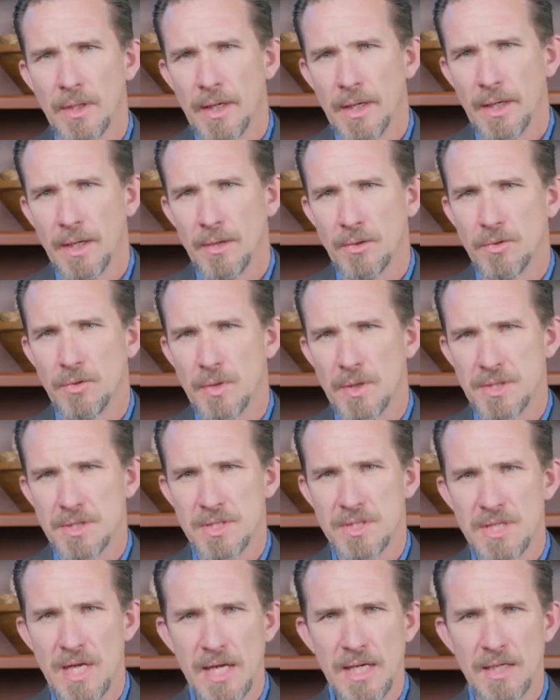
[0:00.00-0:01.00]
into a
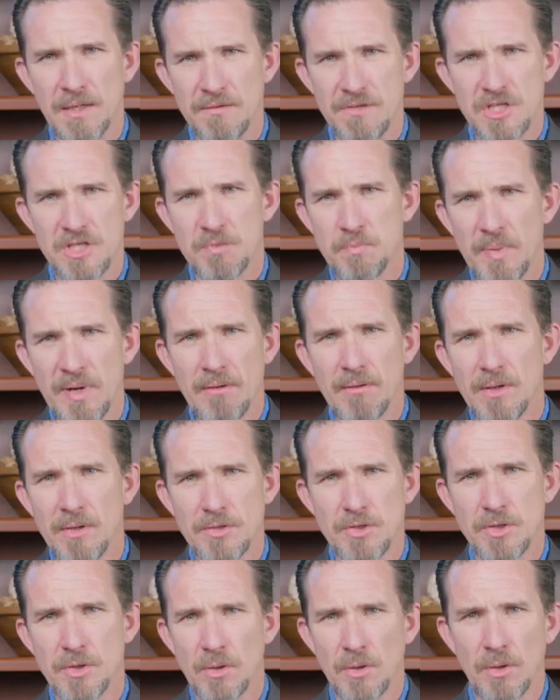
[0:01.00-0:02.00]
state of
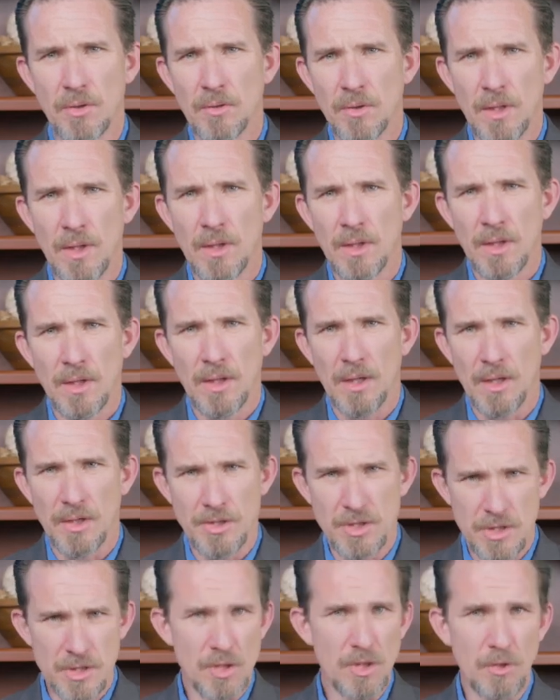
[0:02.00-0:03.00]
spiritual
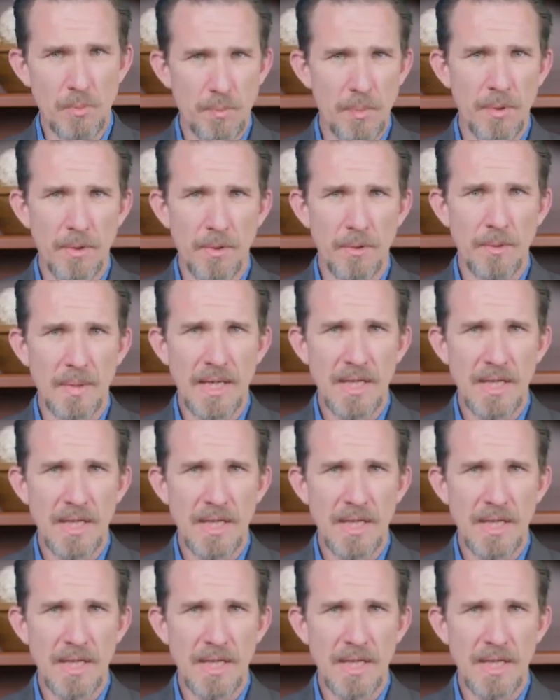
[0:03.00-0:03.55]
stupor.